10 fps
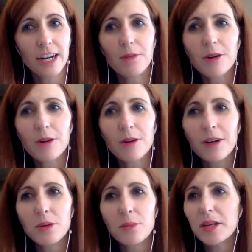Well, and
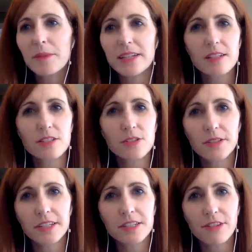nobody makes us do
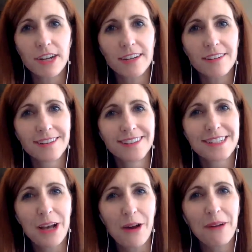this, right?
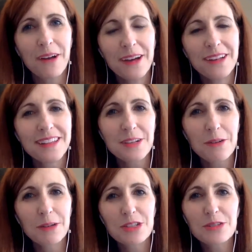So
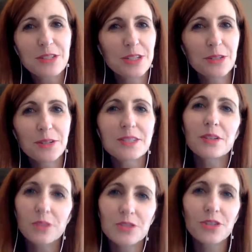we choose to do it. So
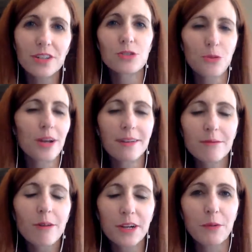you should enjoy it
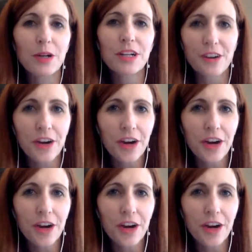while you're working on it.